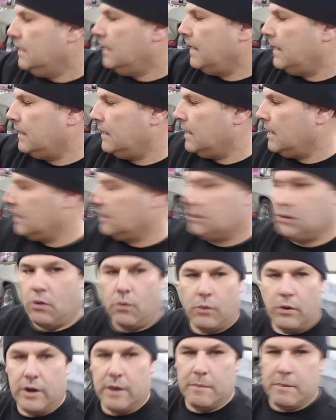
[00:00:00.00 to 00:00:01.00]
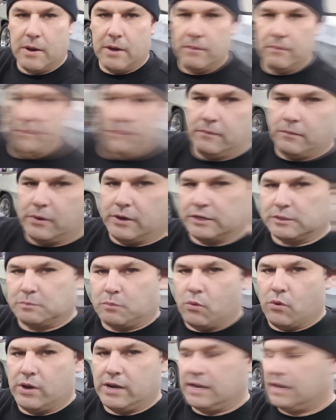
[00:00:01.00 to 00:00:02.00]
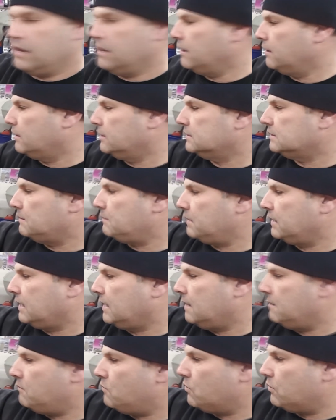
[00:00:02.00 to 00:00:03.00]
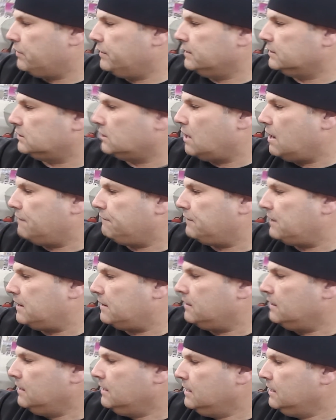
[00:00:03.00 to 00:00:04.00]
And like, don't worry about where it's pointing here, because I'm going to cut more of this off, and